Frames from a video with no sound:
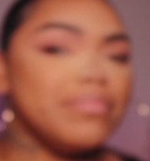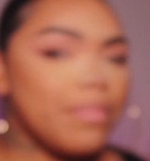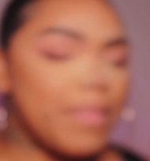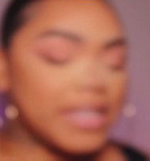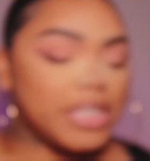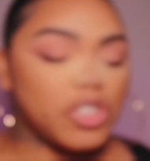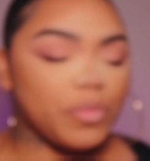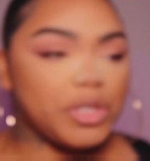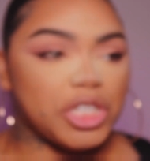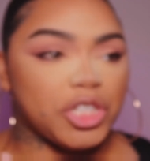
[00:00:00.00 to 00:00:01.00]
Makes it so
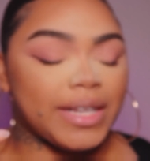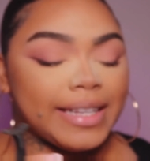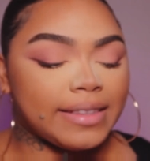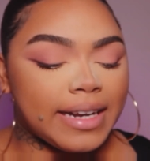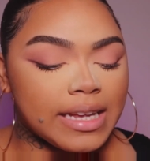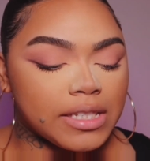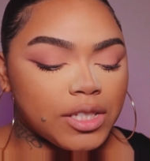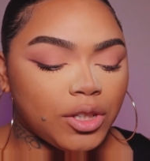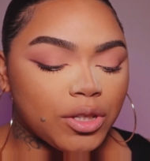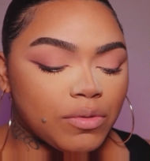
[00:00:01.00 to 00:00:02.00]
much easier. I like that it has a
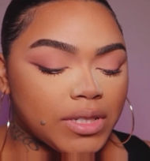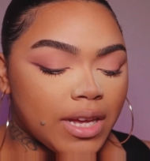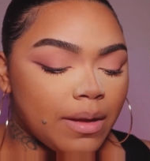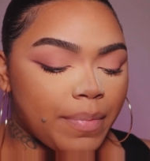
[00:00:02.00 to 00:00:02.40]
silicone tip.